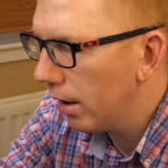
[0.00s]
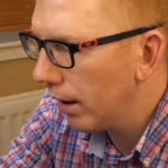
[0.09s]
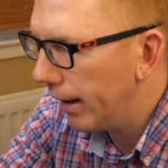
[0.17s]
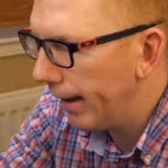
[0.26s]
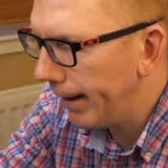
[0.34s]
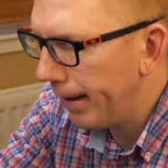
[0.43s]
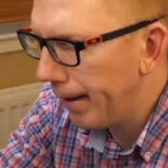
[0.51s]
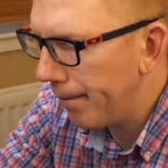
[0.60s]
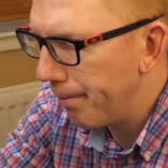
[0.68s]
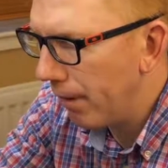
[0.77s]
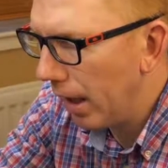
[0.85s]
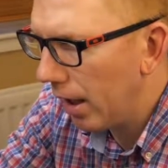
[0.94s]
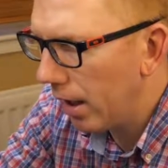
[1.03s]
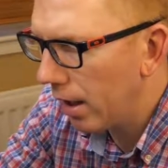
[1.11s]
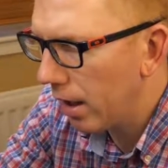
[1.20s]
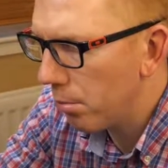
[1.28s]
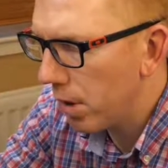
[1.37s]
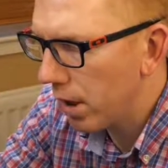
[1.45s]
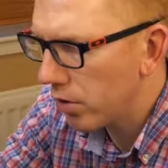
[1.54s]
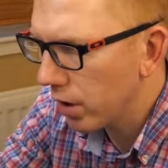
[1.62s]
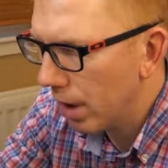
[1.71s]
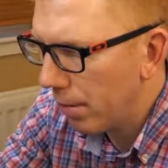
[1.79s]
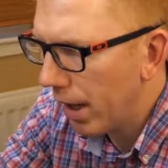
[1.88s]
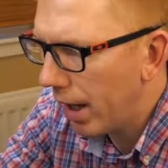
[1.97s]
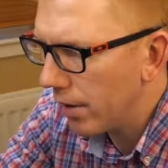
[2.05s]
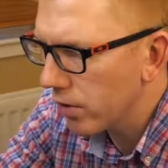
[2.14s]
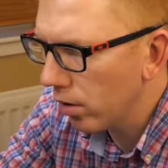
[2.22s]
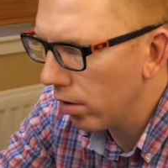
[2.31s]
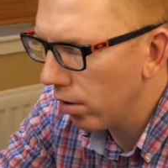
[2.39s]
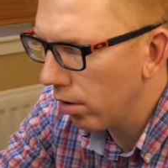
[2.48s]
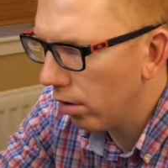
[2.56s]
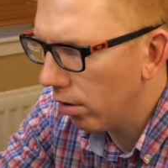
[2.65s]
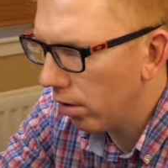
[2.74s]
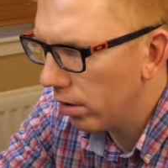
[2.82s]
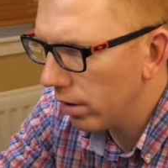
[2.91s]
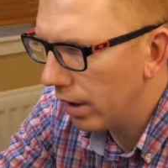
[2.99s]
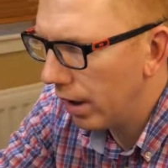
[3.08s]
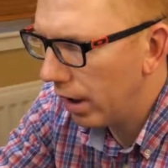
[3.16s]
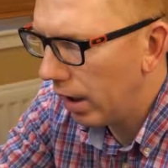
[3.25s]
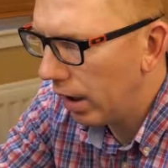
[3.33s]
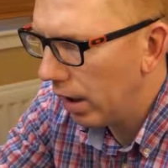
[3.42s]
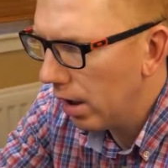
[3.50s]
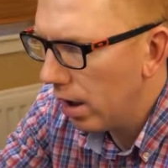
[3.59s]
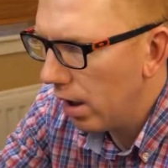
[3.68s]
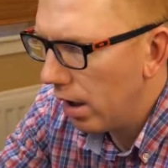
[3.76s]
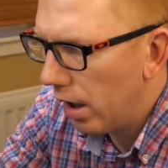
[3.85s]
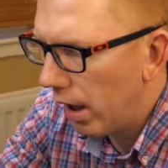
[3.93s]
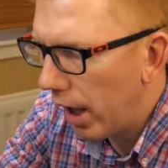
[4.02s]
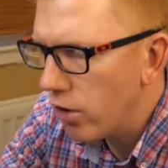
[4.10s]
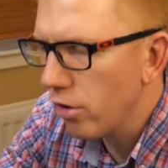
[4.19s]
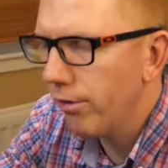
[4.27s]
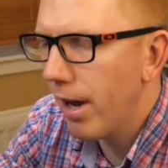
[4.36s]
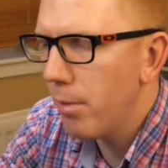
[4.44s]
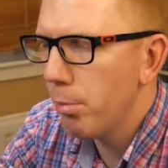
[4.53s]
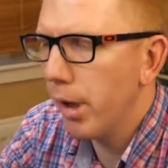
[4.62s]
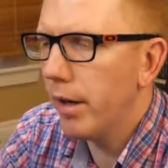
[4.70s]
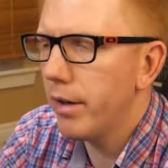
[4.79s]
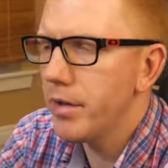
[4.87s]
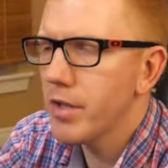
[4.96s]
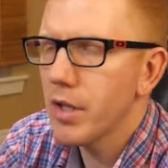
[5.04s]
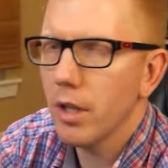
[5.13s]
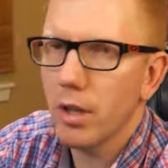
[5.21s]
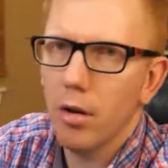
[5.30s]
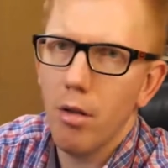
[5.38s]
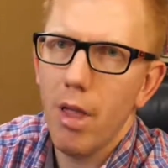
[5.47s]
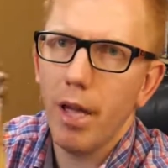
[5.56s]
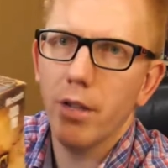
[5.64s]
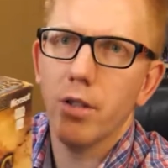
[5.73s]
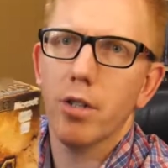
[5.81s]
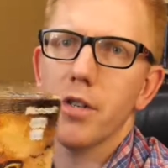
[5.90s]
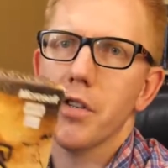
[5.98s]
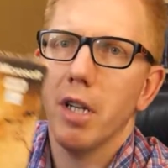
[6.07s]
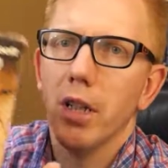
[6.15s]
and managed to get my hands on the Age of Empires Collector's